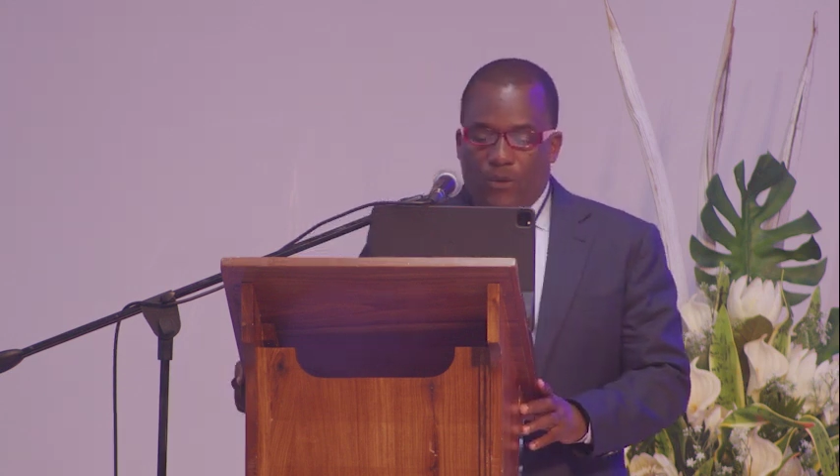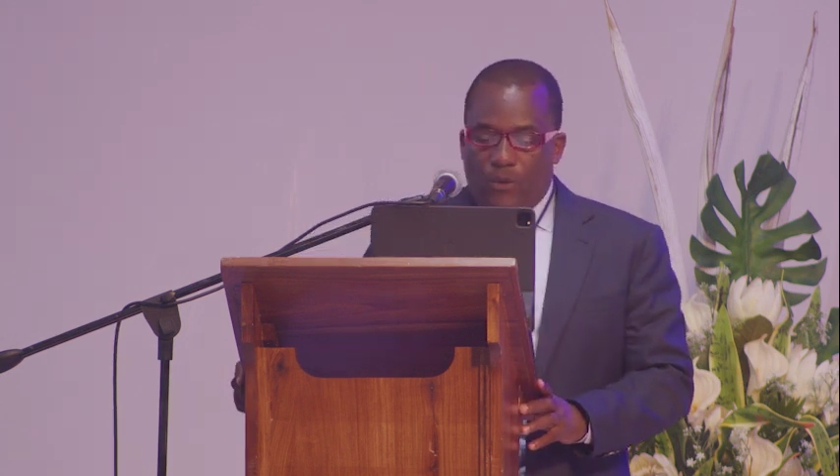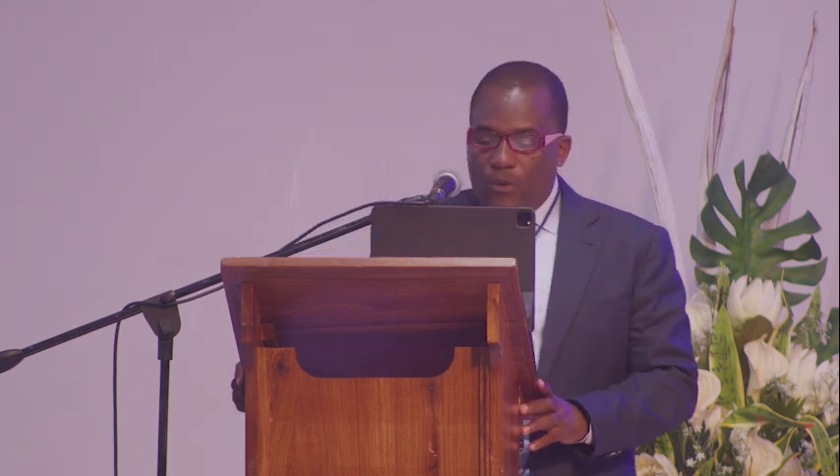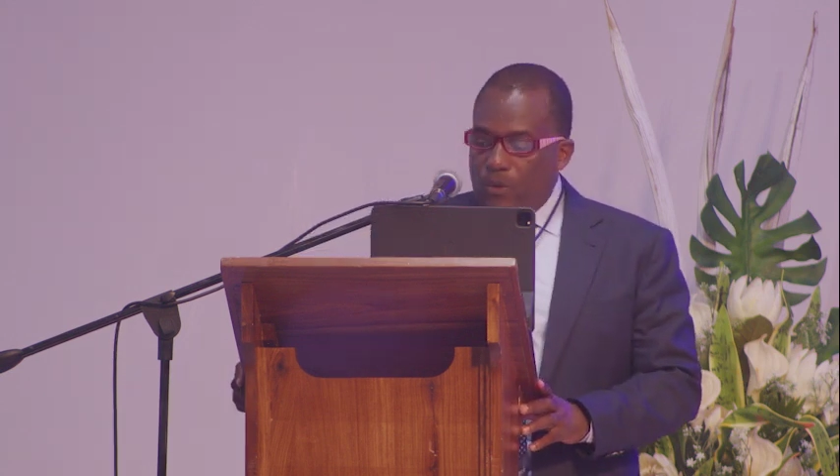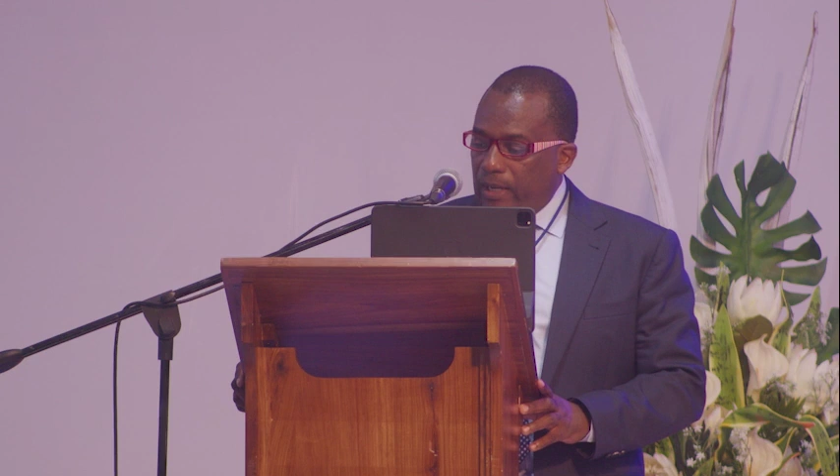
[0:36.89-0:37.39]

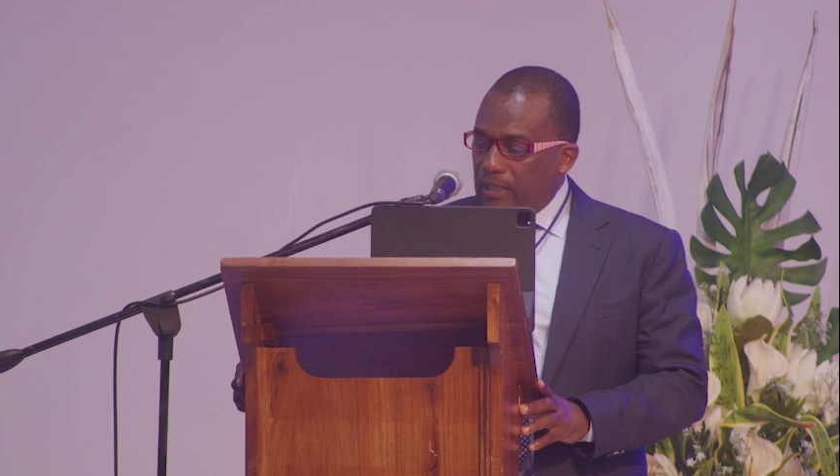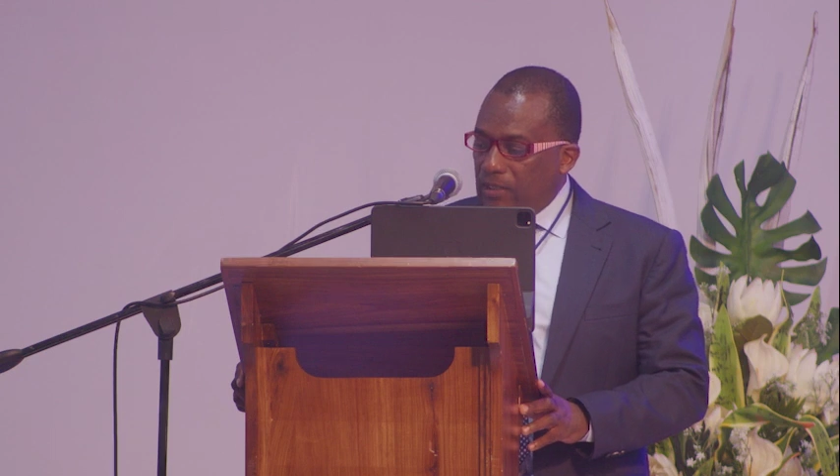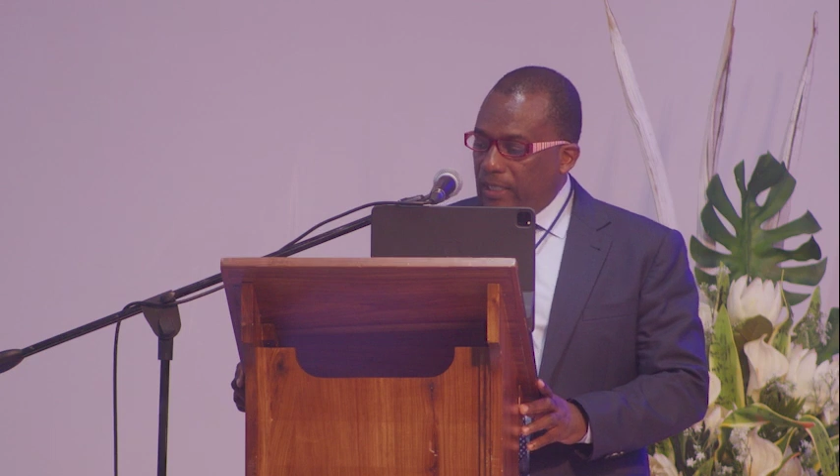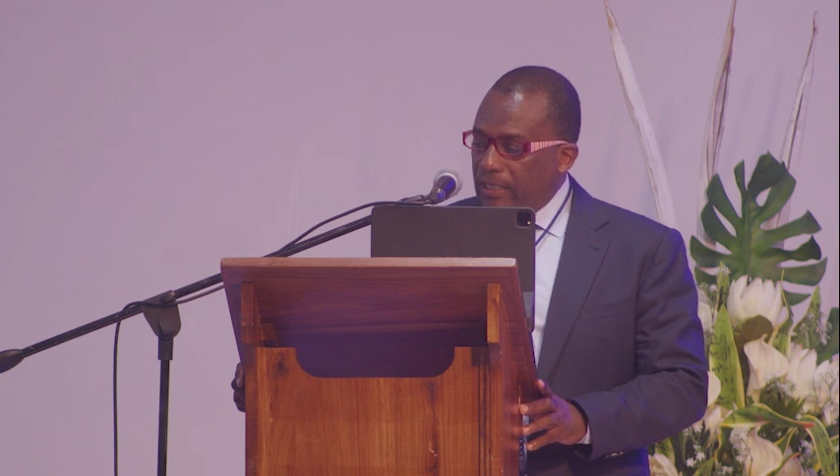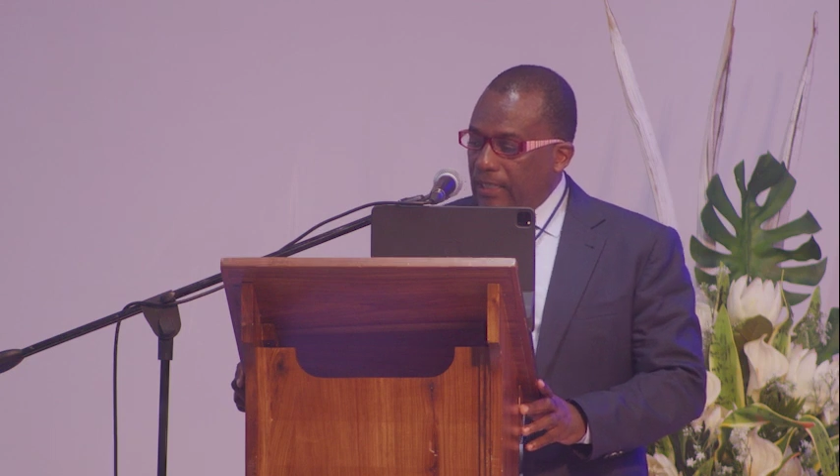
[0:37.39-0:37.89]
who
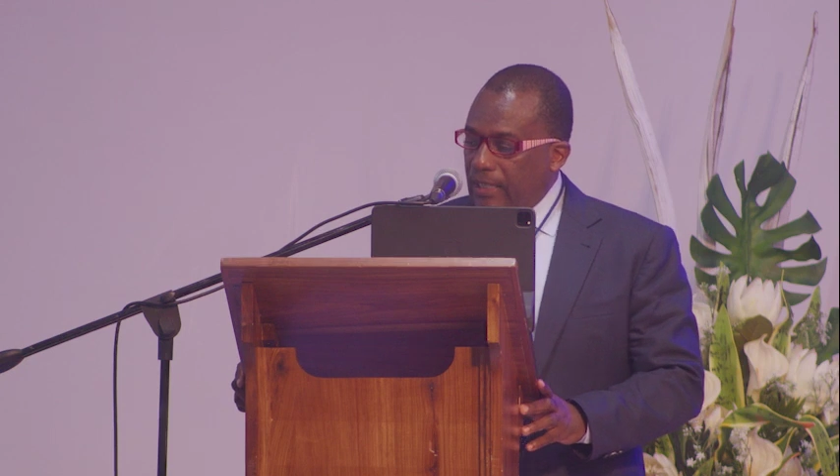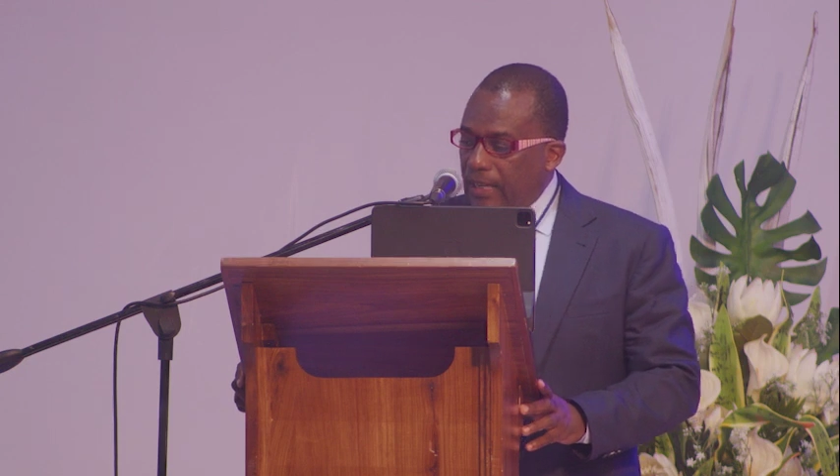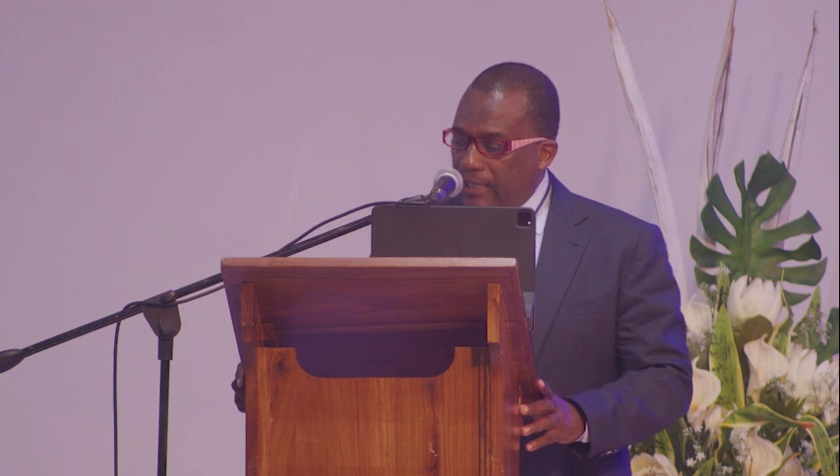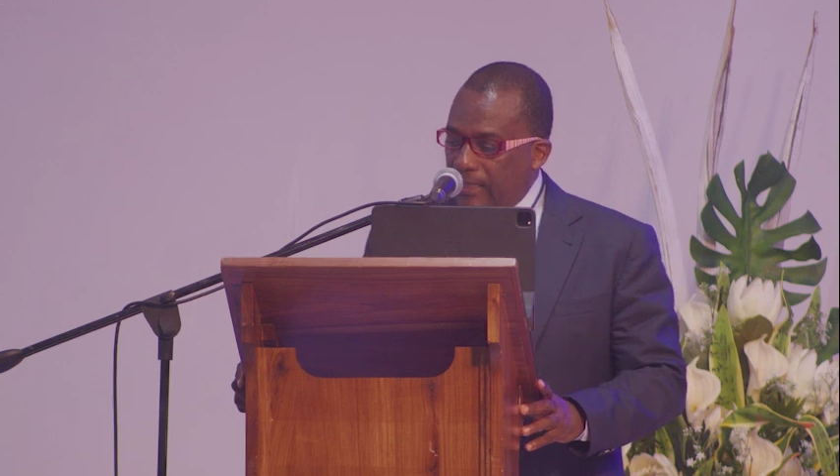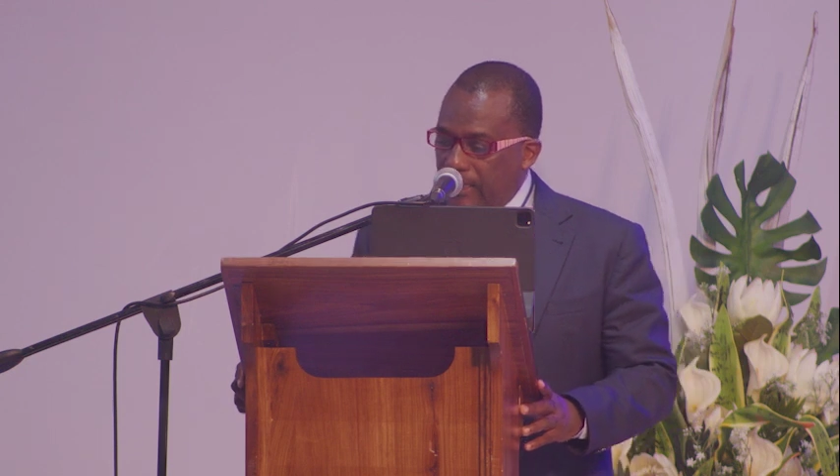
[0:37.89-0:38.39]
educated
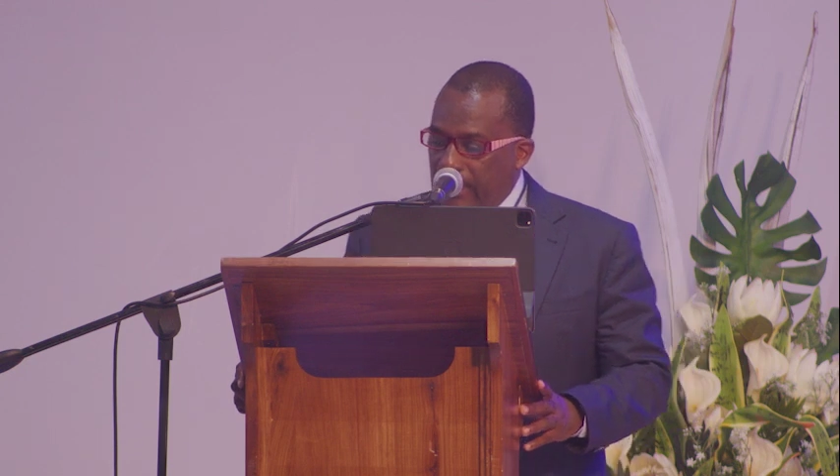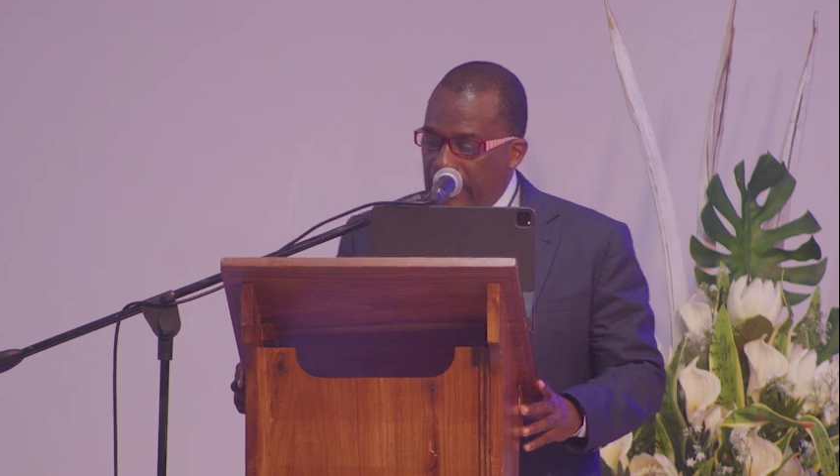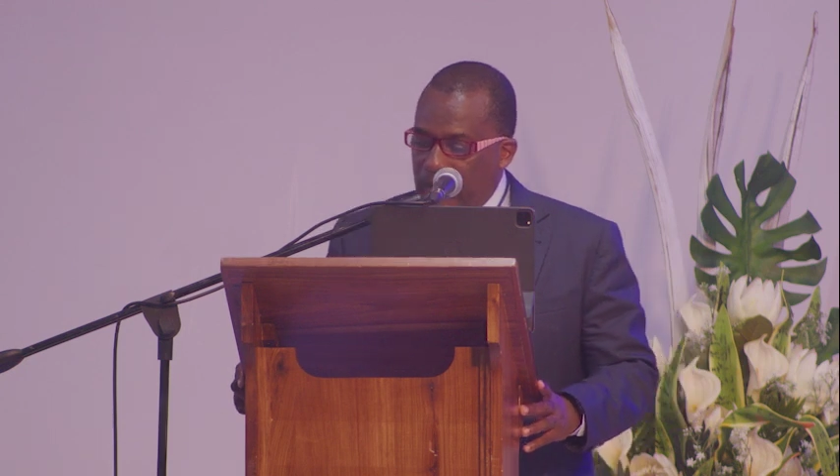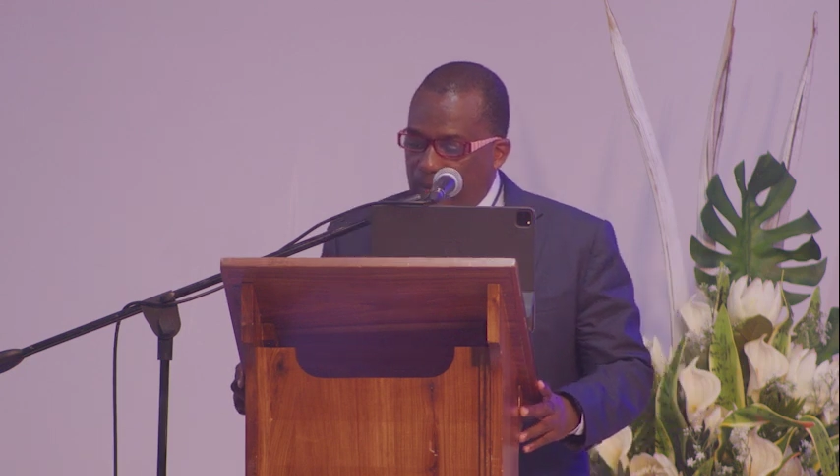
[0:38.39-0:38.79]
us uh,